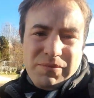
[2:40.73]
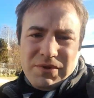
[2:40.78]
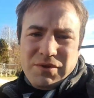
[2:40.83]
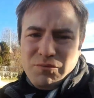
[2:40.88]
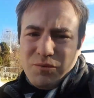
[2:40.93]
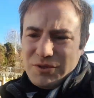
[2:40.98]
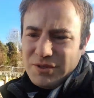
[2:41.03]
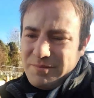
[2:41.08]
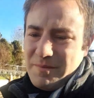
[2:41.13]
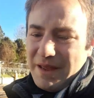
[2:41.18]

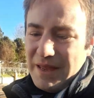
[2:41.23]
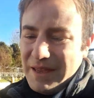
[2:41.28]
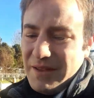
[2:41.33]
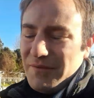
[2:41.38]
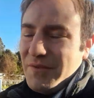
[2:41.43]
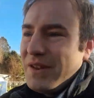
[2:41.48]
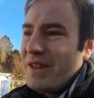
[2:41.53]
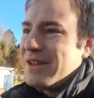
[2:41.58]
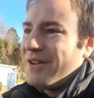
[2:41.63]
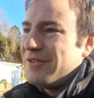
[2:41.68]
wasn't making
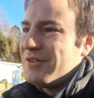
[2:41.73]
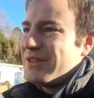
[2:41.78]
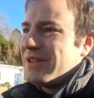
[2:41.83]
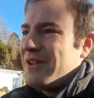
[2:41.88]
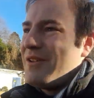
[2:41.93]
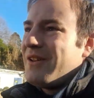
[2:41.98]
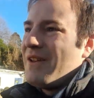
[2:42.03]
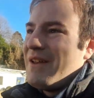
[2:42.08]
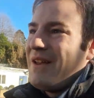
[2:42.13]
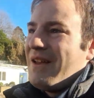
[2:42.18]
videos, so
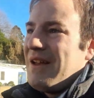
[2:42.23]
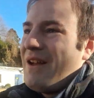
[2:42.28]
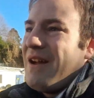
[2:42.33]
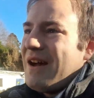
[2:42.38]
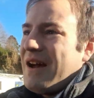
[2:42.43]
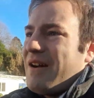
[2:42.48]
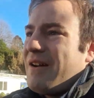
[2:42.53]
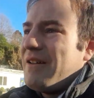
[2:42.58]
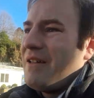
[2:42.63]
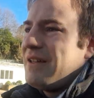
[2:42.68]

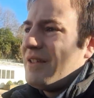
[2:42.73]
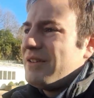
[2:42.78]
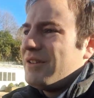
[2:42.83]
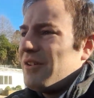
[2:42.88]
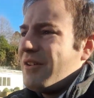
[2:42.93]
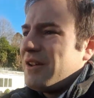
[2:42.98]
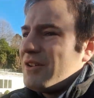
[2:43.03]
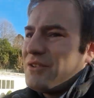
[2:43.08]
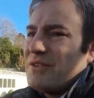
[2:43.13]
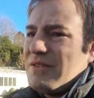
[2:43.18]
I
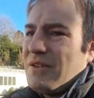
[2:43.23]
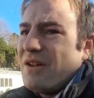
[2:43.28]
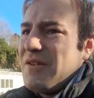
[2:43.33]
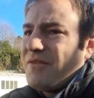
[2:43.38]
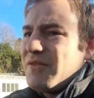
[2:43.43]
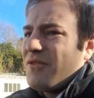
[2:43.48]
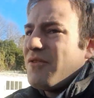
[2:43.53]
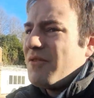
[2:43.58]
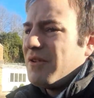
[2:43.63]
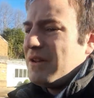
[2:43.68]
don't actually know if
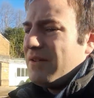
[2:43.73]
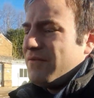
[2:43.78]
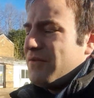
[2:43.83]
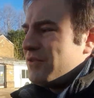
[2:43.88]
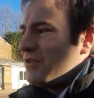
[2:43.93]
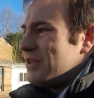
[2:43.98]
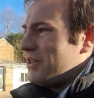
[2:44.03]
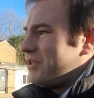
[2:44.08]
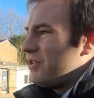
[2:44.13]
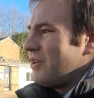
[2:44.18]
I've got any
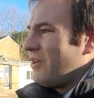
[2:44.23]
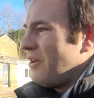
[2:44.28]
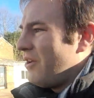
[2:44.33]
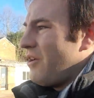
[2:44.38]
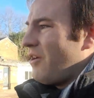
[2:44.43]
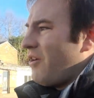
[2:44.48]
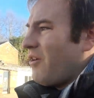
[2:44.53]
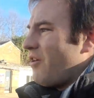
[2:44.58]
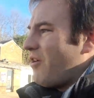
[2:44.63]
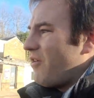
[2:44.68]
footage
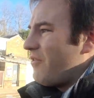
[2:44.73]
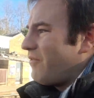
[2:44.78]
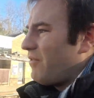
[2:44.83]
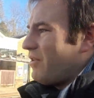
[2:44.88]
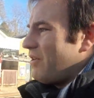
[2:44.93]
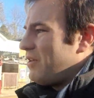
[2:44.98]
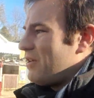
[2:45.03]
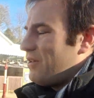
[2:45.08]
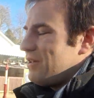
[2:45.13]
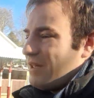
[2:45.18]

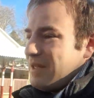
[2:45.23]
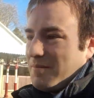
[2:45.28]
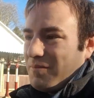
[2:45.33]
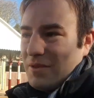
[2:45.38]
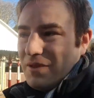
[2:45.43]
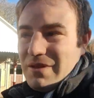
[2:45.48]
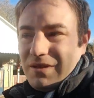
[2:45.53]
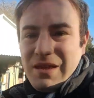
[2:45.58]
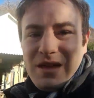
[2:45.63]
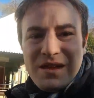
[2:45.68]
of it.
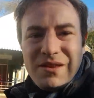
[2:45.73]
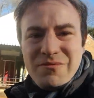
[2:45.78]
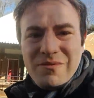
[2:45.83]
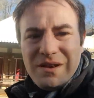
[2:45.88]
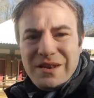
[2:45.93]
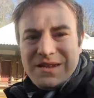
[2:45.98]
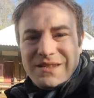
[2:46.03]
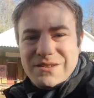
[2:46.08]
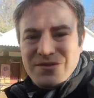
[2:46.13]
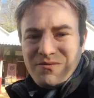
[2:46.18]
But yeah, it
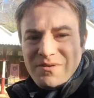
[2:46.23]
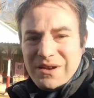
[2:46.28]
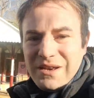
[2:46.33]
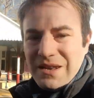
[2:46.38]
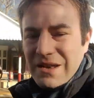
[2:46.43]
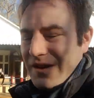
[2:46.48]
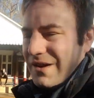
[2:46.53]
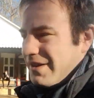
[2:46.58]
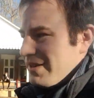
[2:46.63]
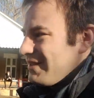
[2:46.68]
really is a really
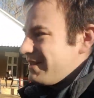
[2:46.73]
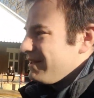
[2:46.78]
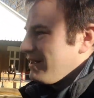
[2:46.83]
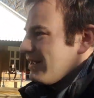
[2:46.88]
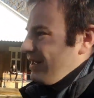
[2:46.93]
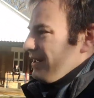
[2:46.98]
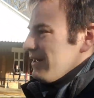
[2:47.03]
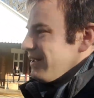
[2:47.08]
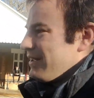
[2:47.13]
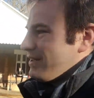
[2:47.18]
nice
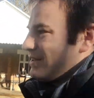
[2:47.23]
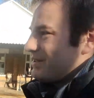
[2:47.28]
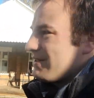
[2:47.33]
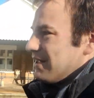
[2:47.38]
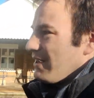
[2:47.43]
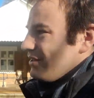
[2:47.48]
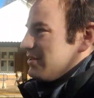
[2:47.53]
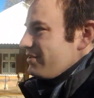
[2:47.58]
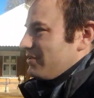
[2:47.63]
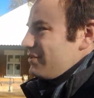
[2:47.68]

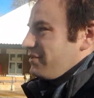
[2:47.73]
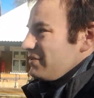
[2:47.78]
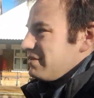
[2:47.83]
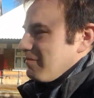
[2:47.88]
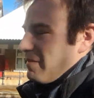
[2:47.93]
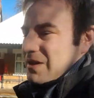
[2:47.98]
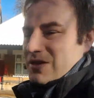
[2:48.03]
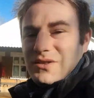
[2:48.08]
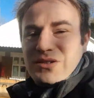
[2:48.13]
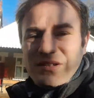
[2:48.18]
station. So as I
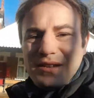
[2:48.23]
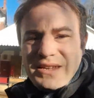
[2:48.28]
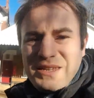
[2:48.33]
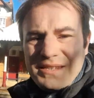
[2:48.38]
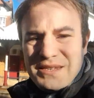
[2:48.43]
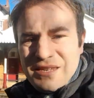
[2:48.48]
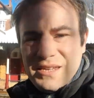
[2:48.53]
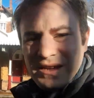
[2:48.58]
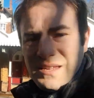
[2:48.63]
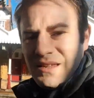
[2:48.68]
mentioned,
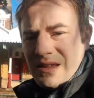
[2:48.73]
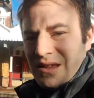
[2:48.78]
this